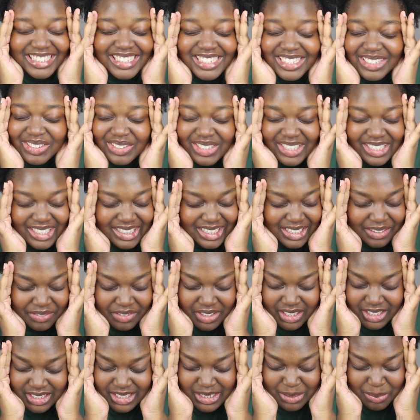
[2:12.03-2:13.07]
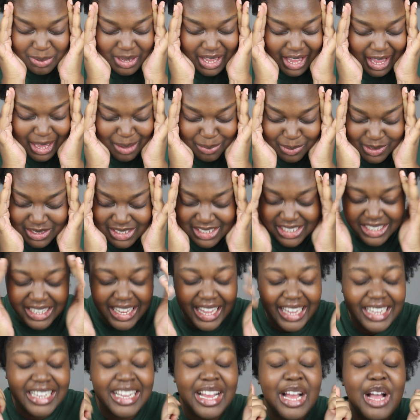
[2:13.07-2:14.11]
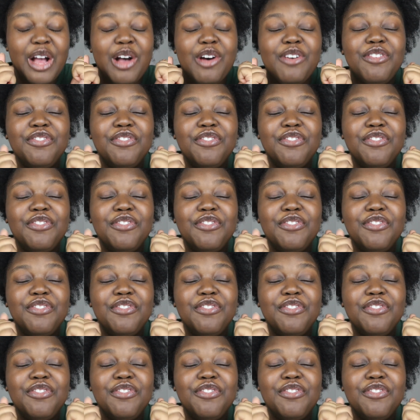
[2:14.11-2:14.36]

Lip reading: still need Olivia to be able to like